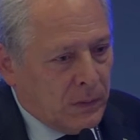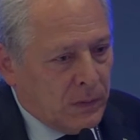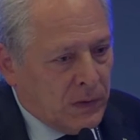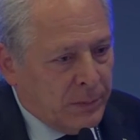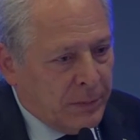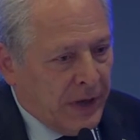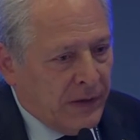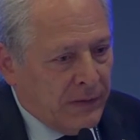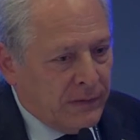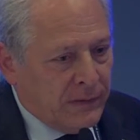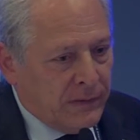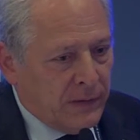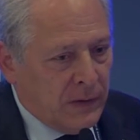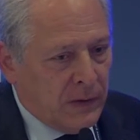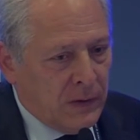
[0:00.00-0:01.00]

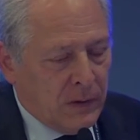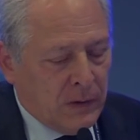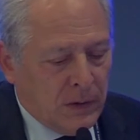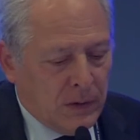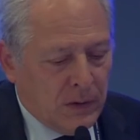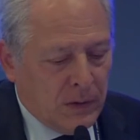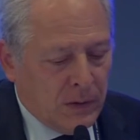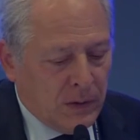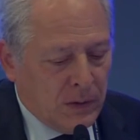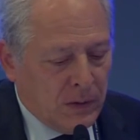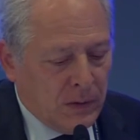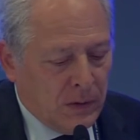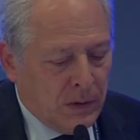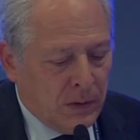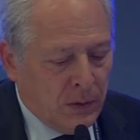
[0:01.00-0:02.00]
depends the
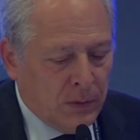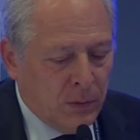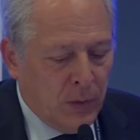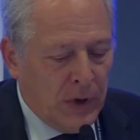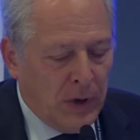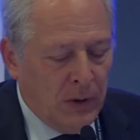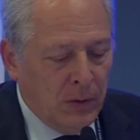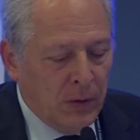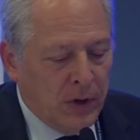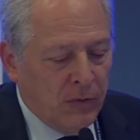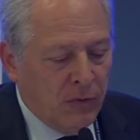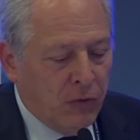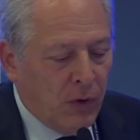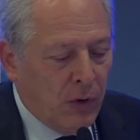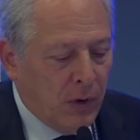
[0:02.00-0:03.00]
route we are looking
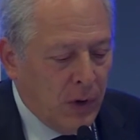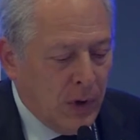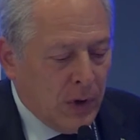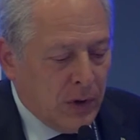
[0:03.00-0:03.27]
for.